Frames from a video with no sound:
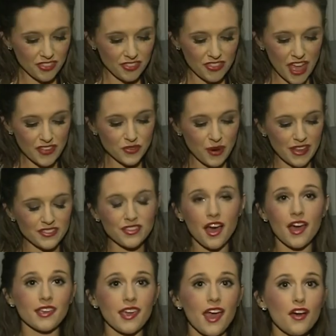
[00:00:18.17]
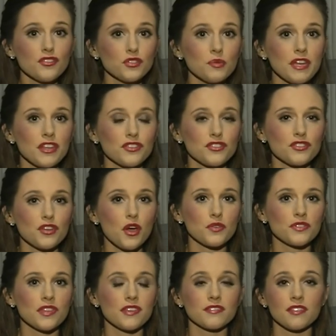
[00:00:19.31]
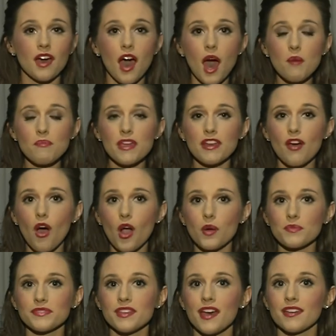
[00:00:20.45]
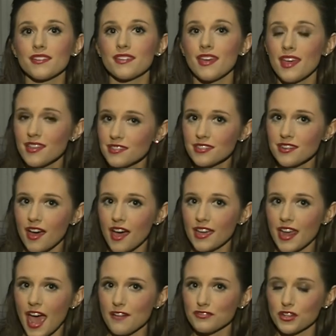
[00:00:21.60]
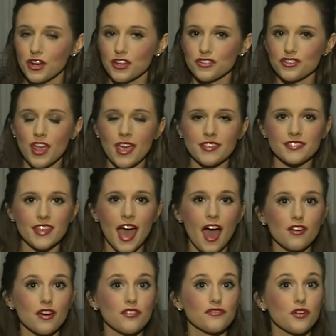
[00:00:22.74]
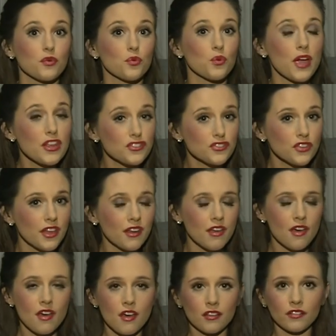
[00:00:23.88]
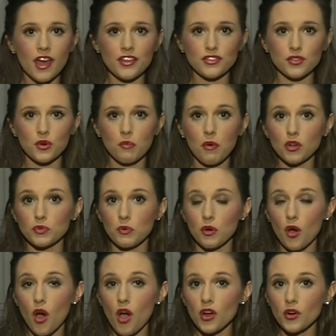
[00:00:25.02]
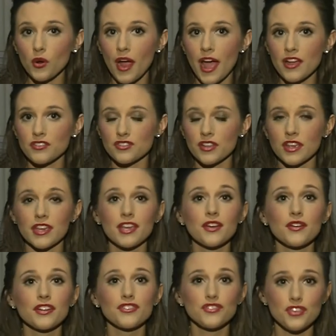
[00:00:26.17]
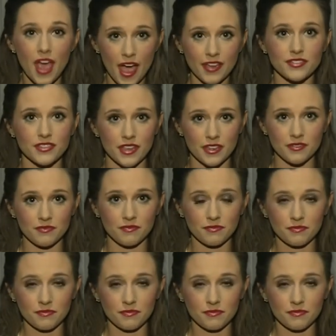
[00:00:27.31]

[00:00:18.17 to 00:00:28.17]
That's right, Scott. Councilman Stokes is up in arms again tonight after a chase out of Richland led to a multiple car crash here in Jackson.